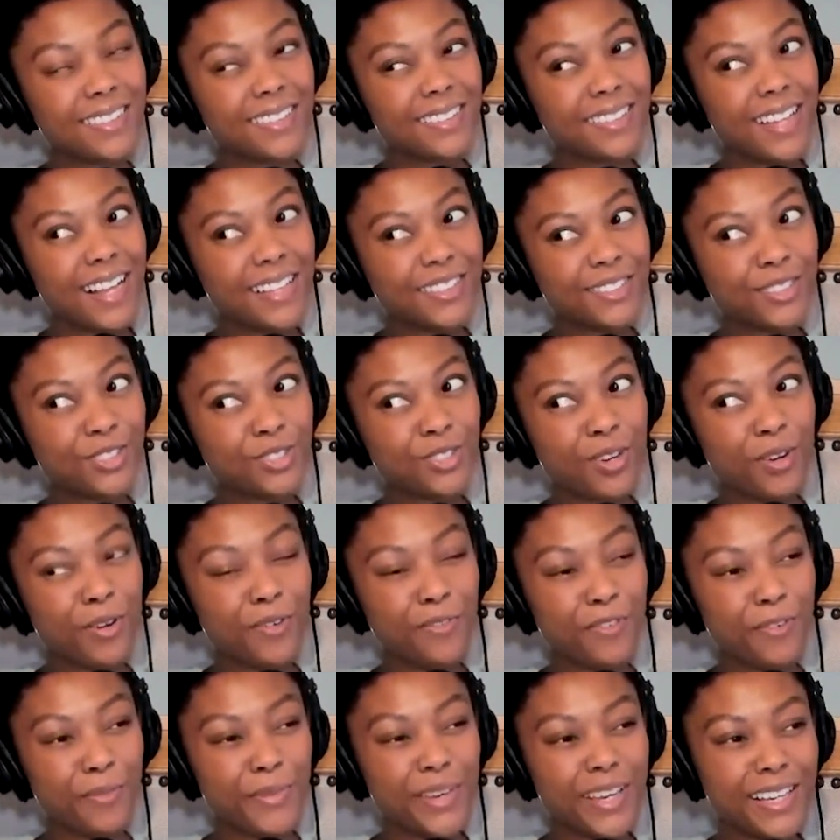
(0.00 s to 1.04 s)
that's a struggle
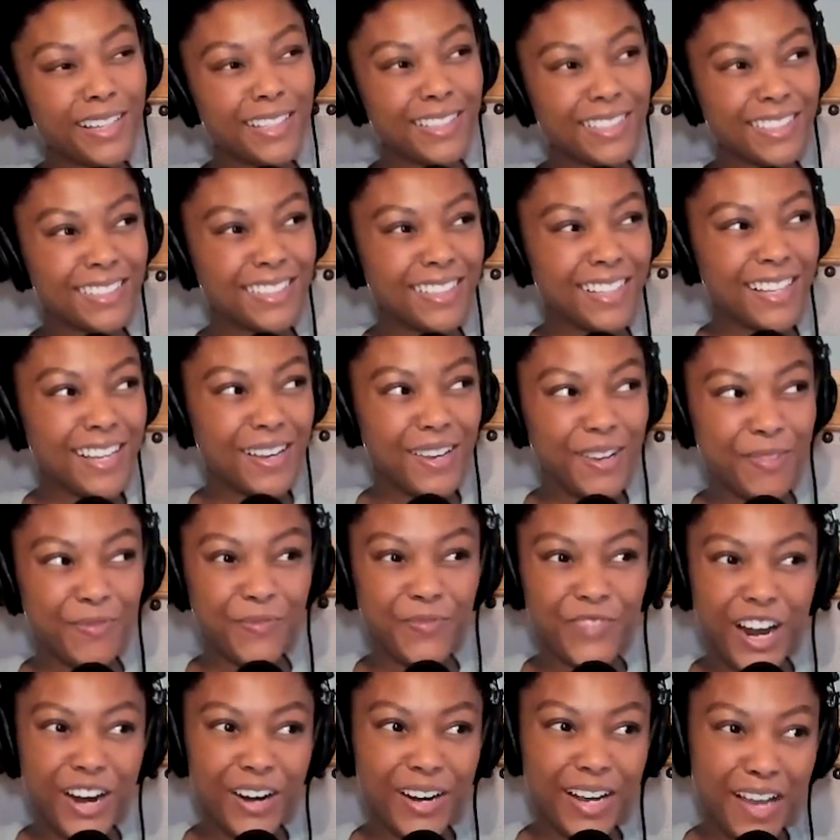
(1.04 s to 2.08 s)
for me. I'm
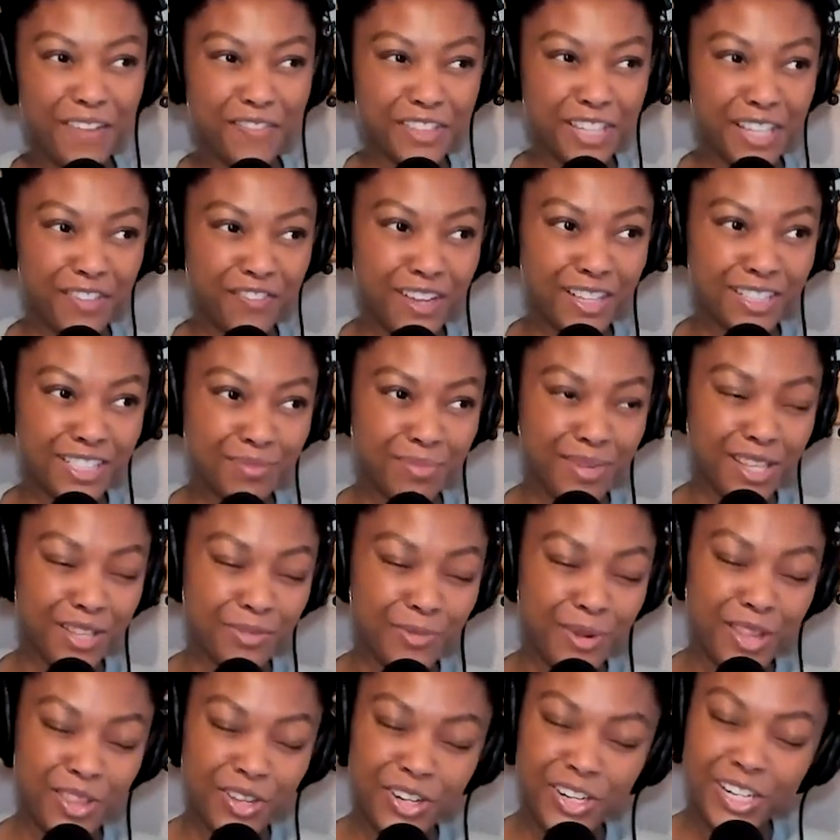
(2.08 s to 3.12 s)
very heavily affected by the
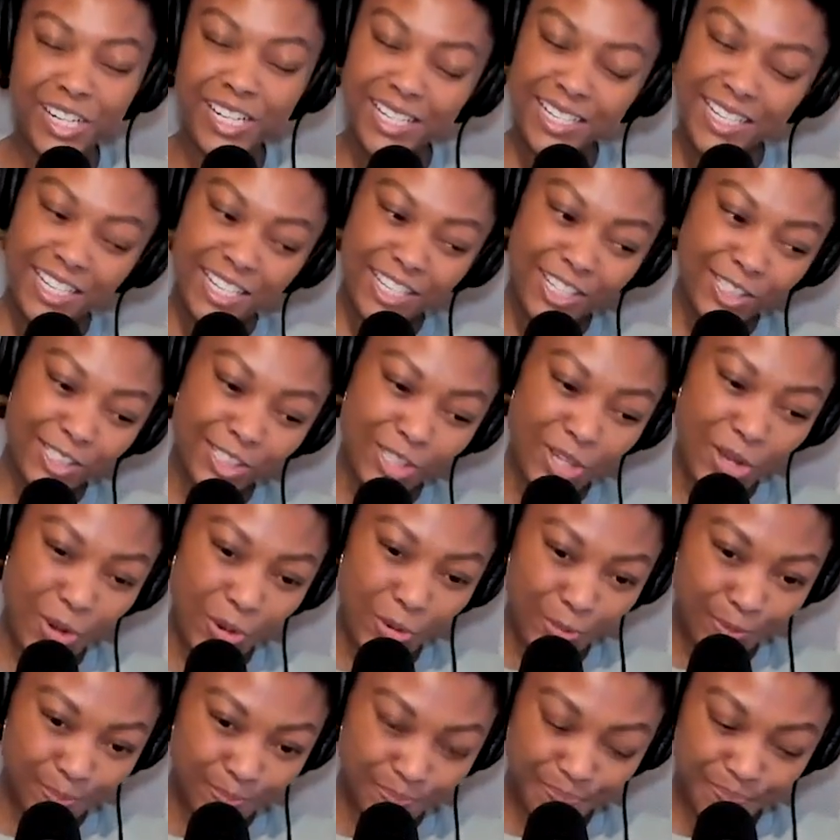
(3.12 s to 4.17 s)
weather.
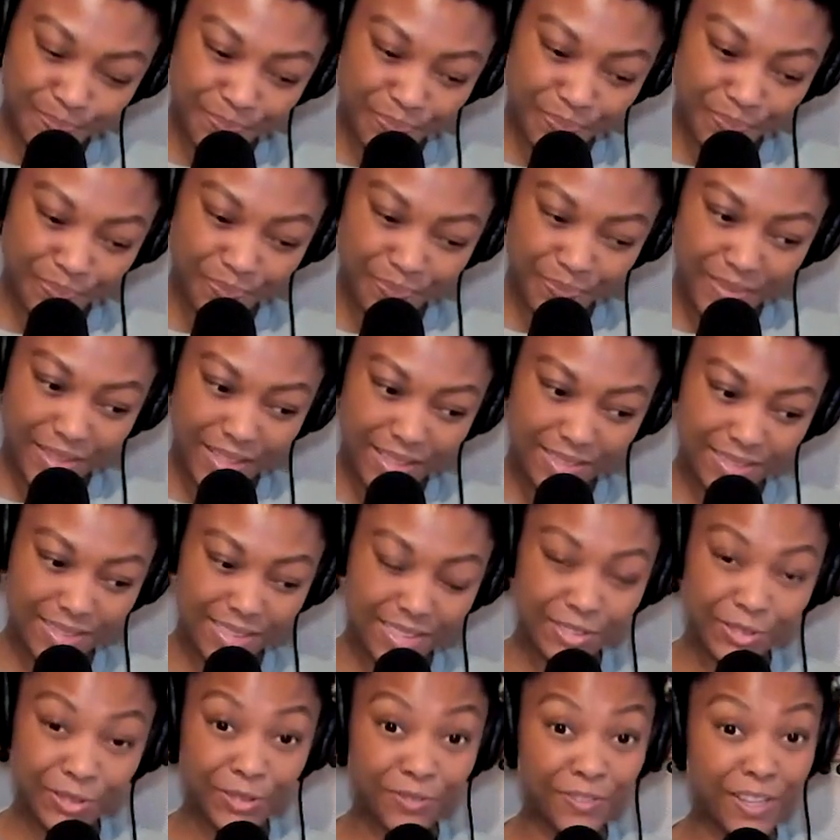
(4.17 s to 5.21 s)
So,
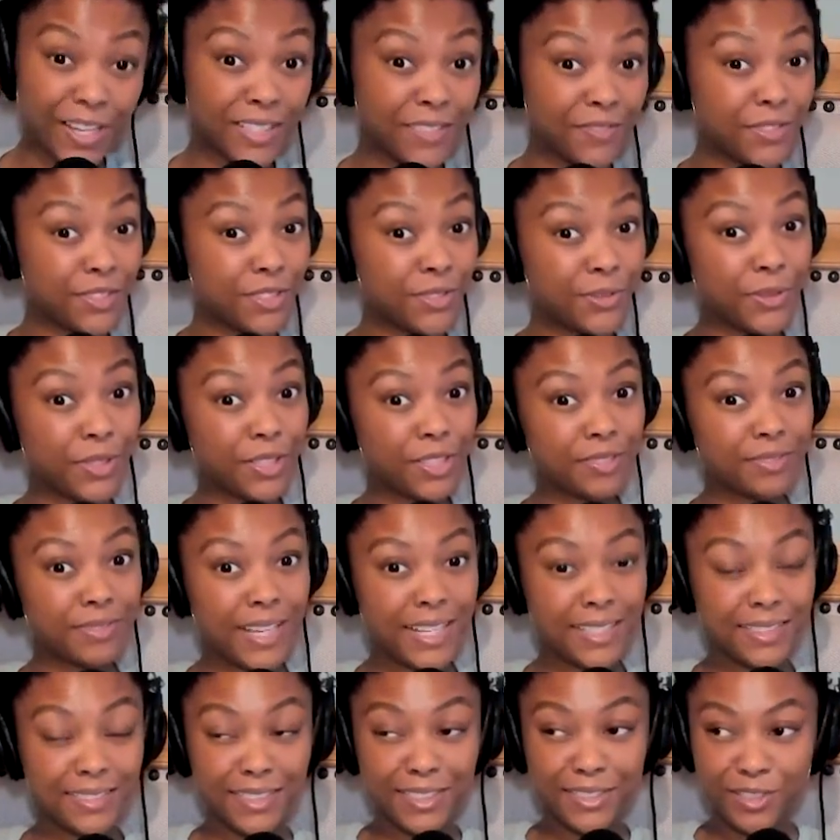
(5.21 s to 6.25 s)
seasonal affective disorder
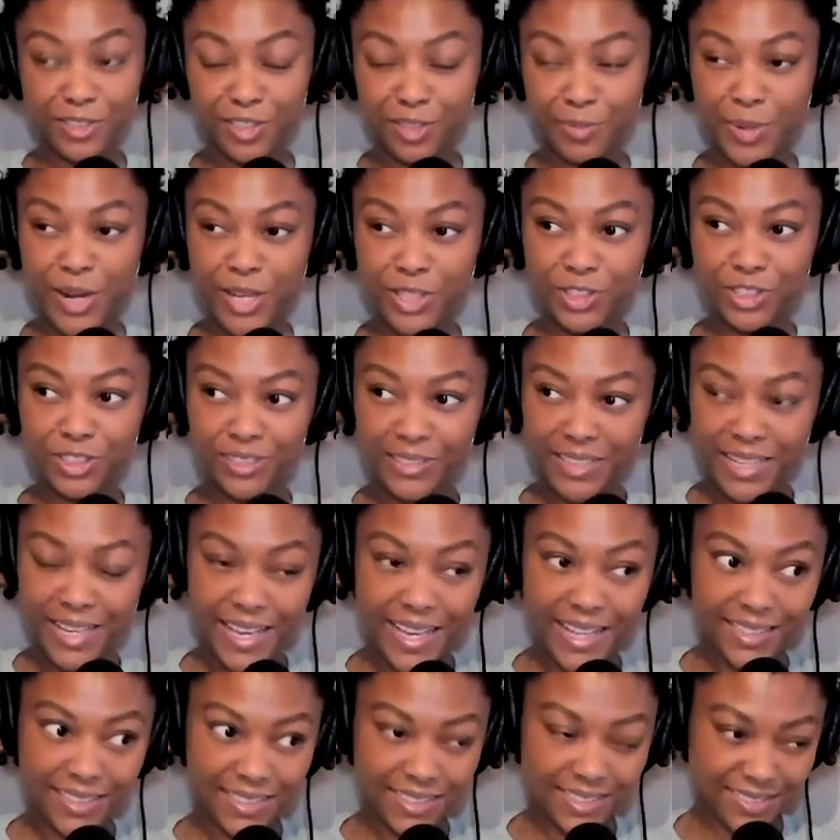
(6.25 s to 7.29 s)
and seasonal depression
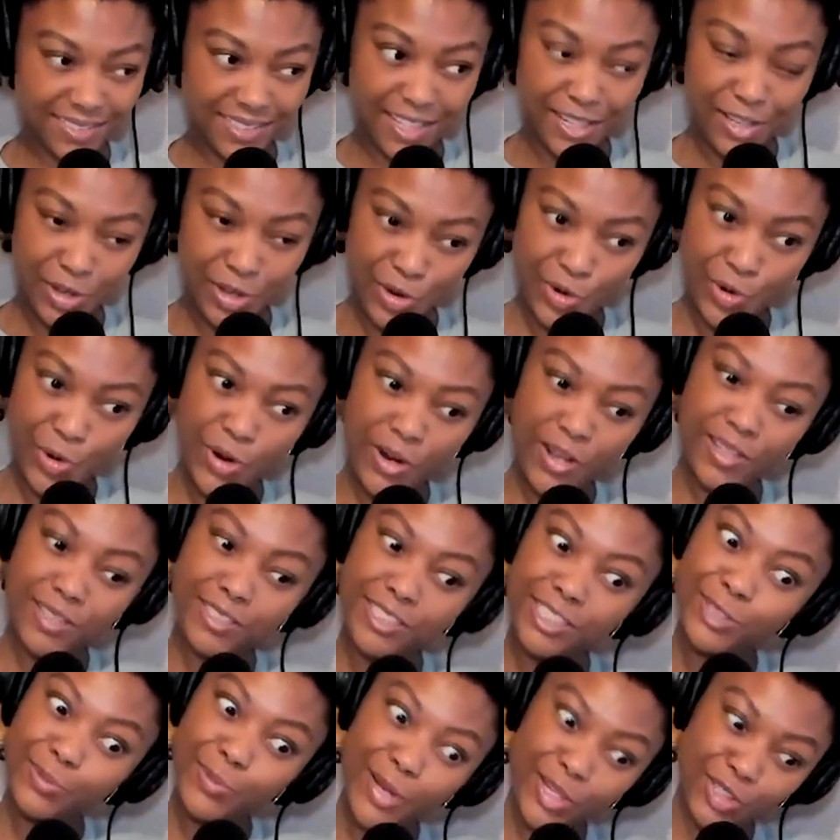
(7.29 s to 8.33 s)
hits in New York
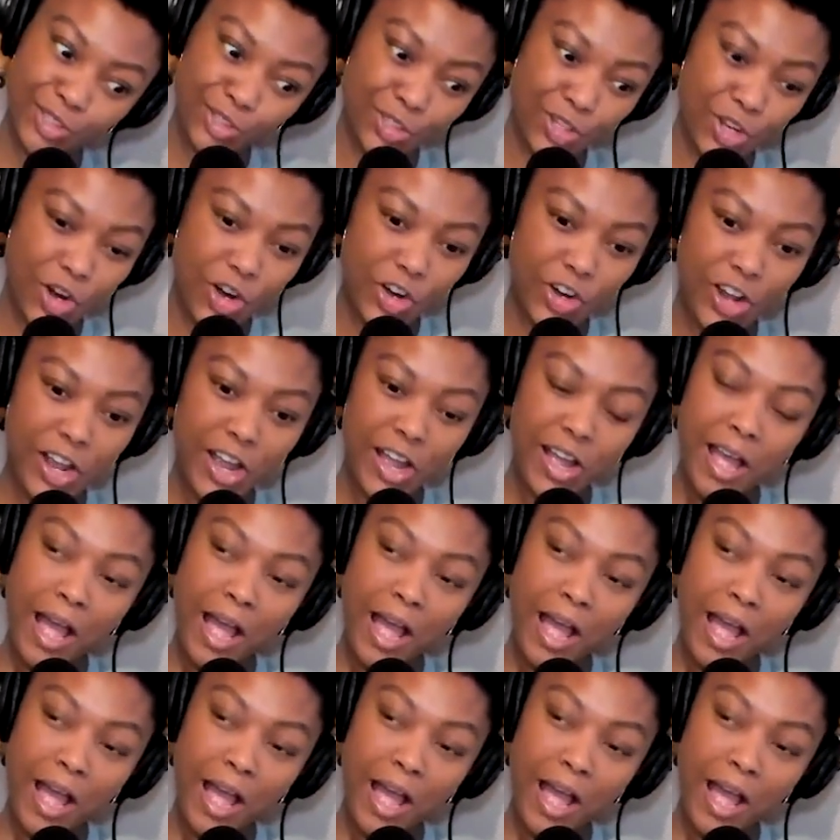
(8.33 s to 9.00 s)
especially hard.